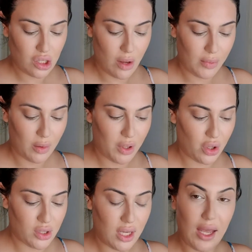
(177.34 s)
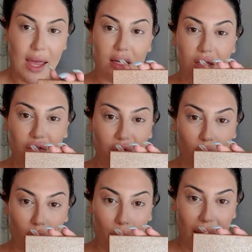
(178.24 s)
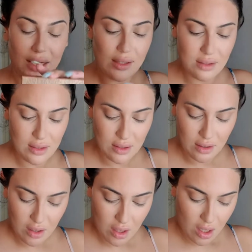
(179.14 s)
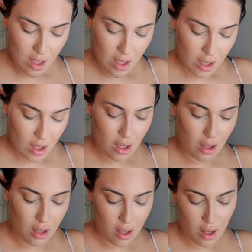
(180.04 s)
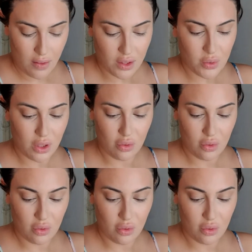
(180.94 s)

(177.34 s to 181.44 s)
I'm going to be using a Sephora palette. Okay, that's what it